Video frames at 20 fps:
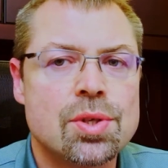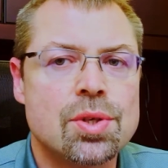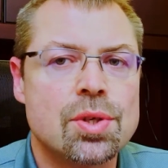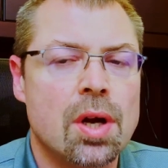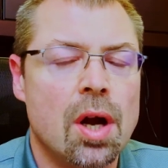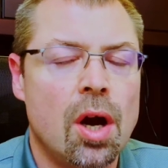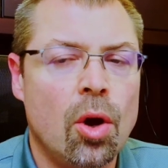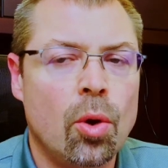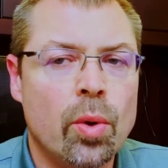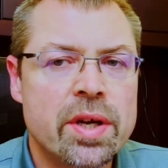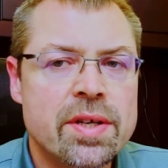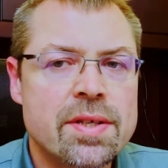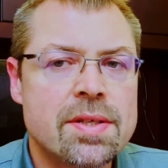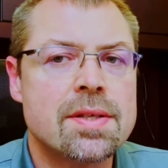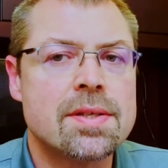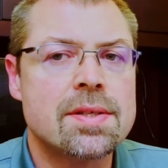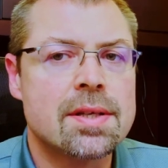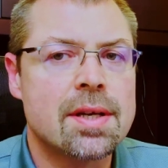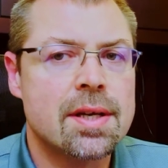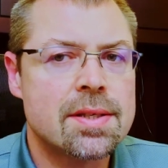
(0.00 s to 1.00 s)
You should always
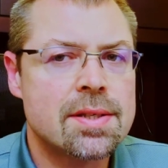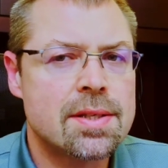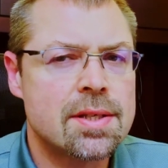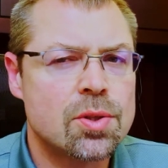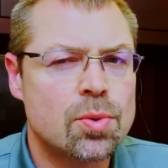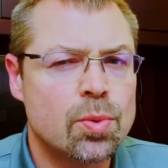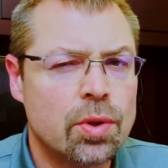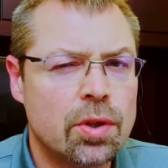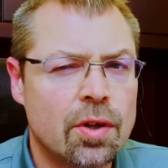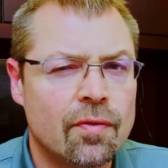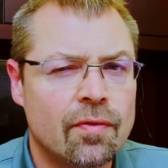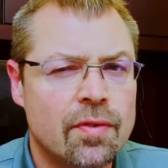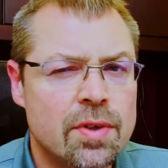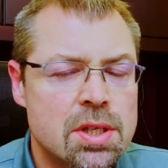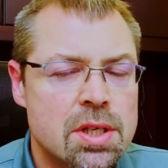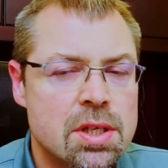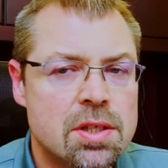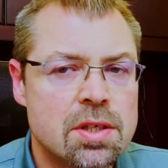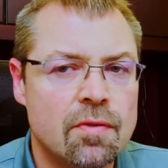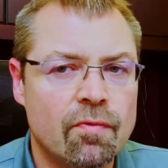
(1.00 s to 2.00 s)
discuss this with your
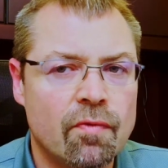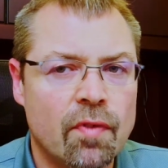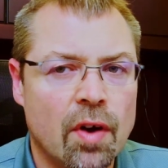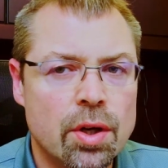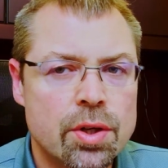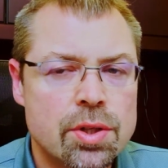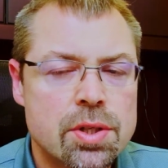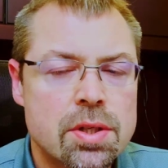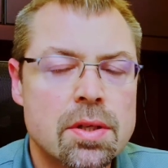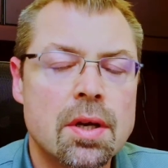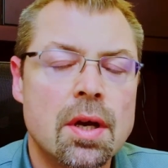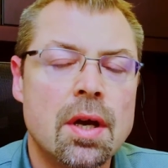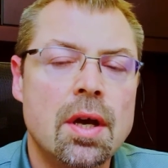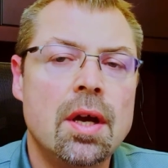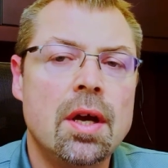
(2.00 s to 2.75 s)
physician first,